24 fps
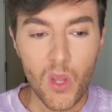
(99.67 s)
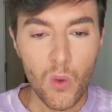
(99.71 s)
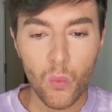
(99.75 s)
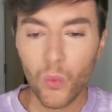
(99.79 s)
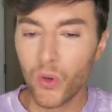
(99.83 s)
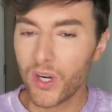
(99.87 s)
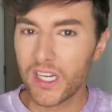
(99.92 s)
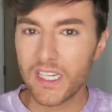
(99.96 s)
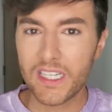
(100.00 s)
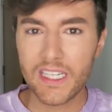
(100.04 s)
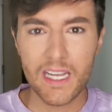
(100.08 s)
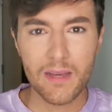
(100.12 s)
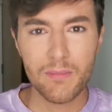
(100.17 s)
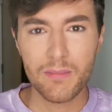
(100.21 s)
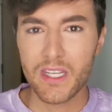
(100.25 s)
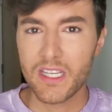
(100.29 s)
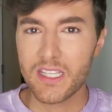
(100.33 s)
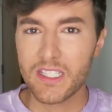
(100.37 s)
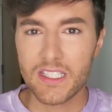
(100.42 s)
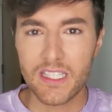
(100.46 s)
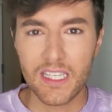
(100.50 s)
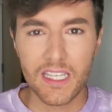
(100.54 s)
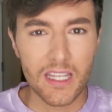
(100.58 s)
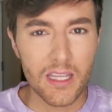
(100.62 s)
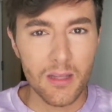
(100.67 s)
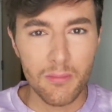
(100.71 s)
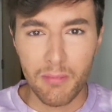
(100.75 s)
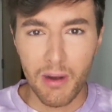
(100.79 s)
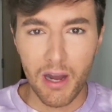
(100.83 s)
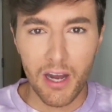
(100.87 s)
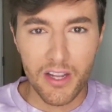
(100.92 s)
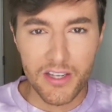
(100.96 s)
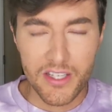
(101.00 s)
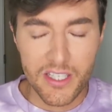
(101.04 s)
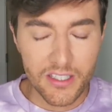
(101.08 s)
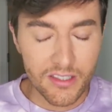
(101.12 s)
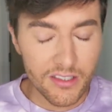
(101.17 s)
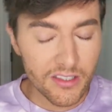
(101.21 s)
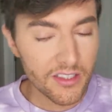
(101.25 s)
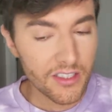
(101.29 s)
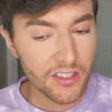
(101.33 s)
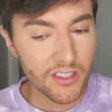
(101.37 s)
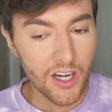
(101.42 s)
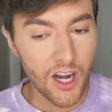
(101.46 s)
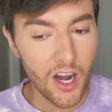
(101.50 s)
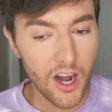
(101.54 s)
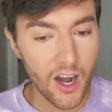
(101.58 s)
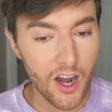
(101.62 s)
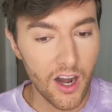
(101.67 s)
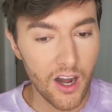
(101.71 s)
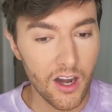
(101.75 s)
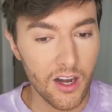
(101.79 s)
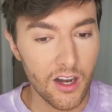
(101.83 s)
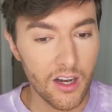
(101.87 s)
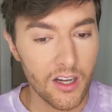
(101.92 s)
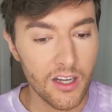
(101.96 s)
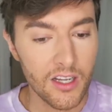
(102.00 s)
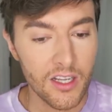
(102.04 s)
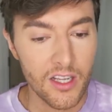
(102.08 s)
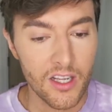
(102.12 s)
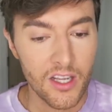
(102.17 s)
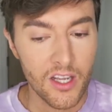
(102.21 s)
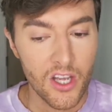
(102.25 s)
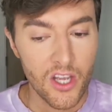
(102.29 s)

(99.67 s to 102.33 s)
want to nip this thing in the bud. So